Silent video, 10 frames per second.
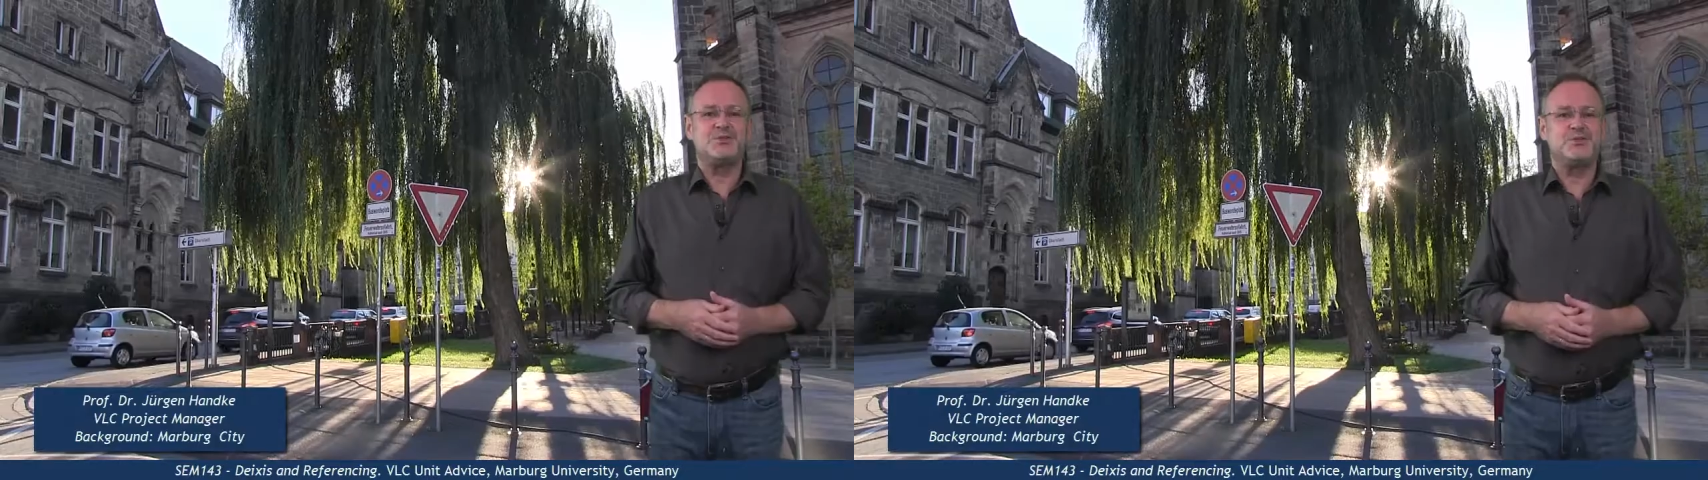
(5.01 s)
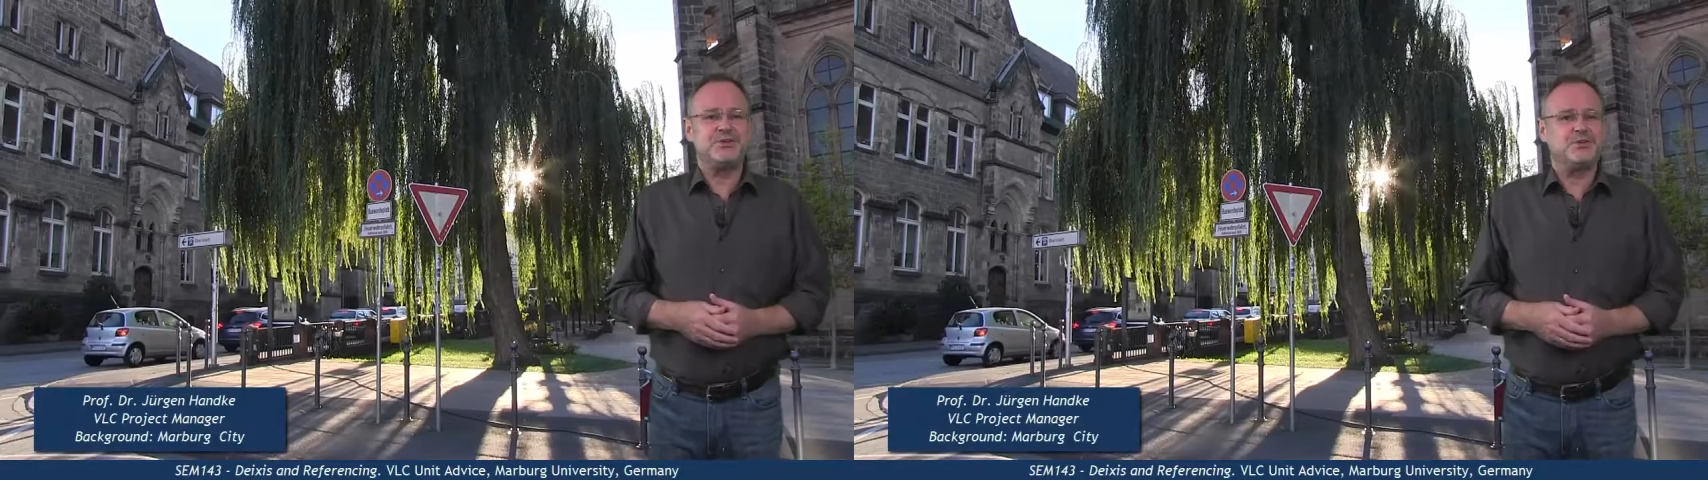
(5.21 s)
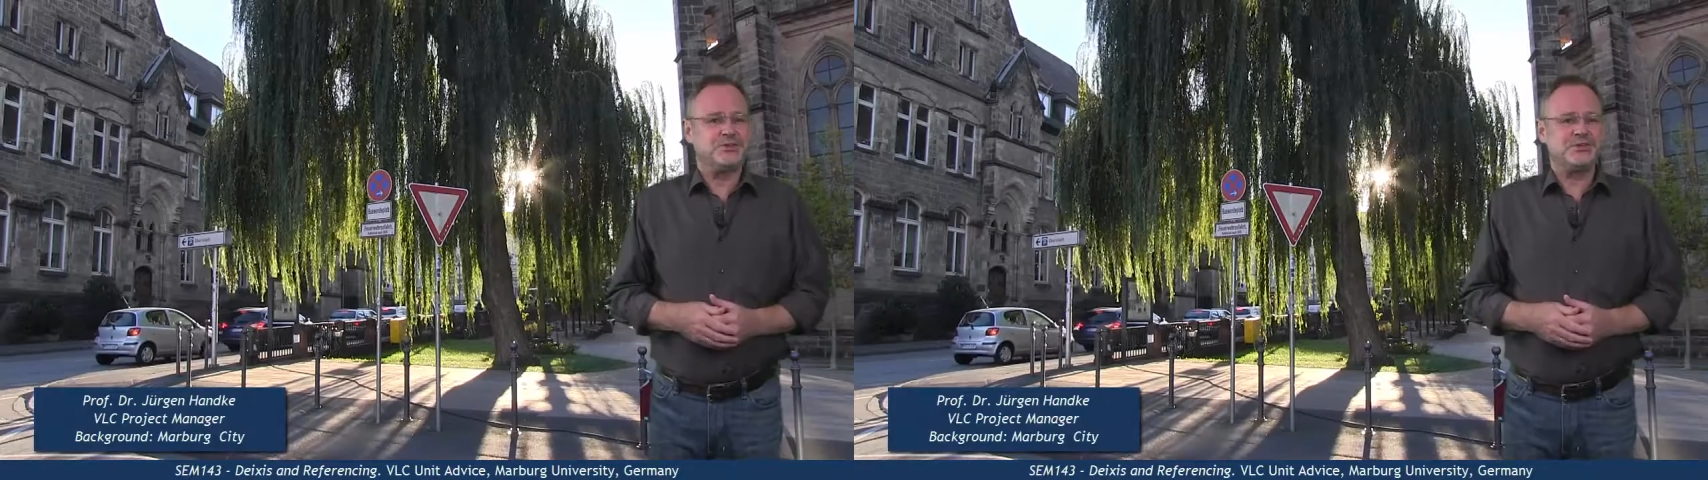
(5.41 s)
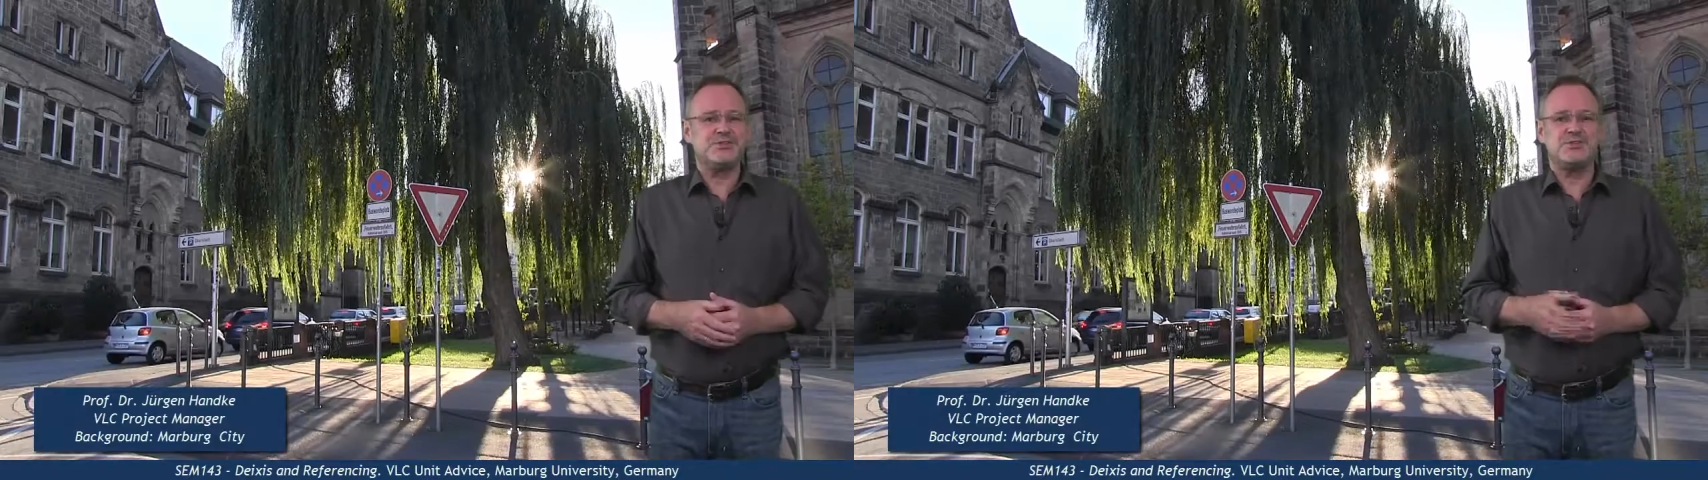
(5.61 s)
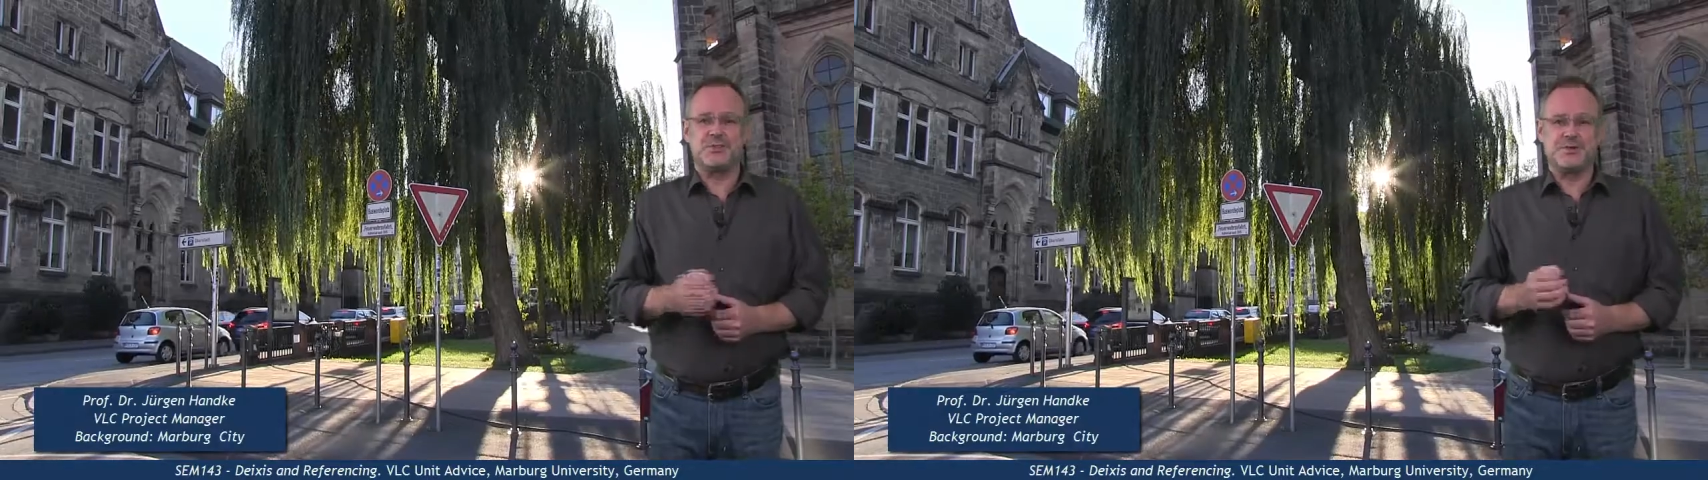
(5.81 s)
unit
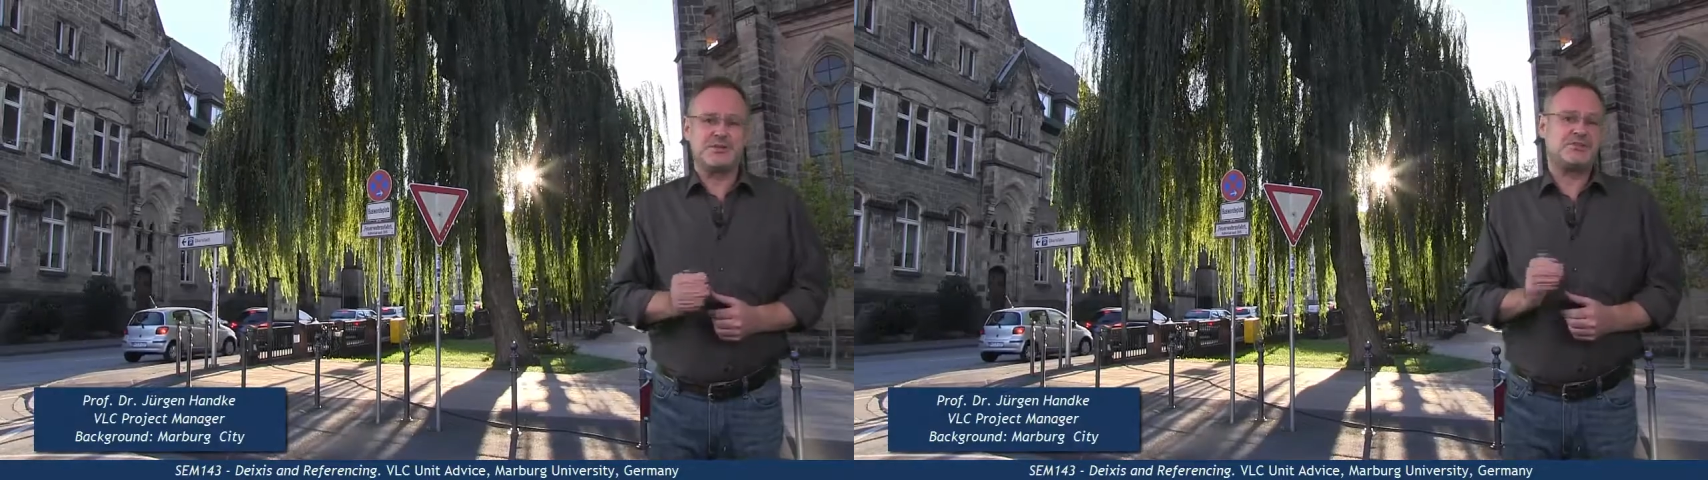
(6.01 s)
deals with